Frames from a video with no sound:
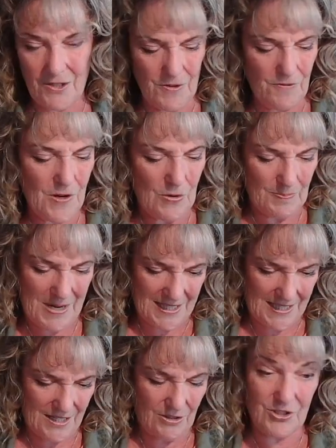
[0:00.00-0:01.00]
over the phone back
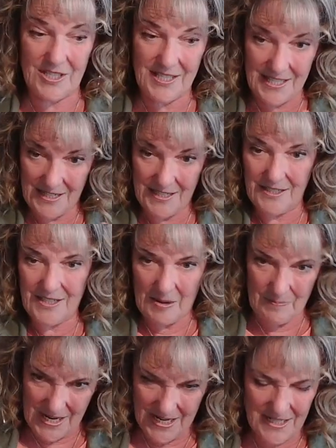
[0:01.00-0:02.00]
then. You just send it and you
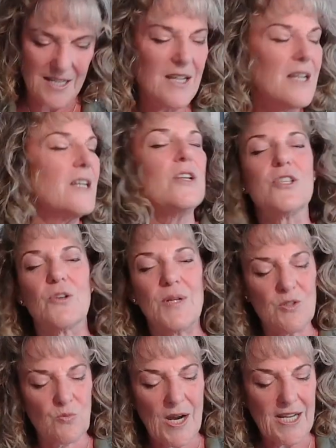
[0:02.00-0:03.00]
got paid. So
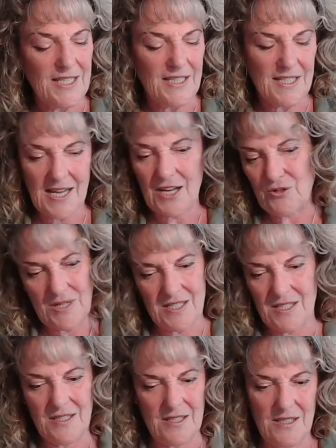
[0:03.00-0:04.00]
he's writing these
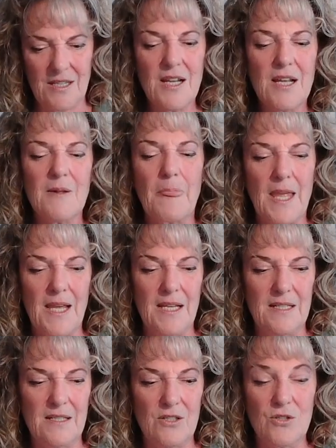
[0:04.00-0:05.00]
addresses
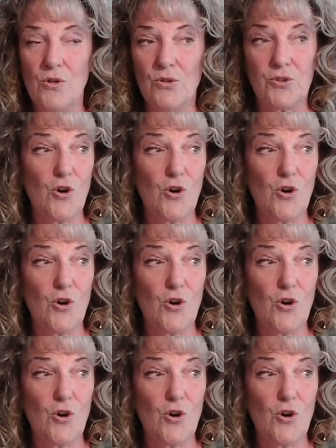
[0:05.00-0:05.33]
and sold